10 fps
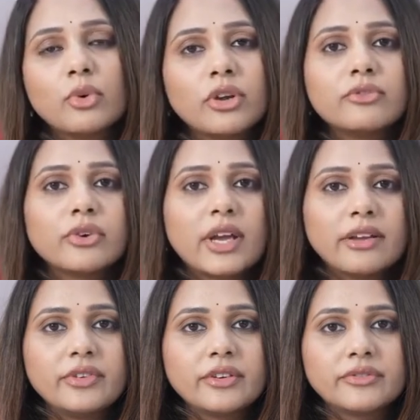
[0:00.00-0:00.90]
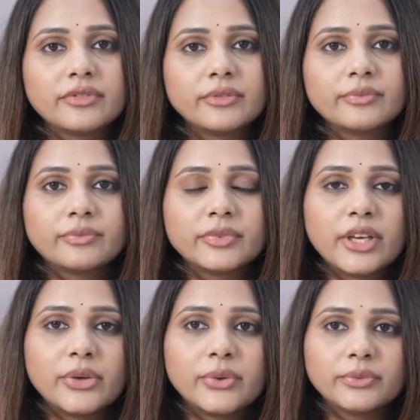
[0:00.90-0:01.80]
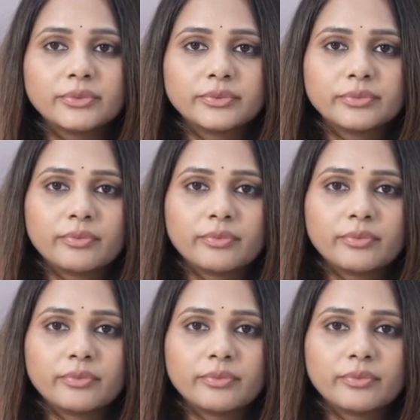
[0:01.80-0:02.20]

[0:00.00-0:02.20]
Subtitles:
going for IVF. Thank you.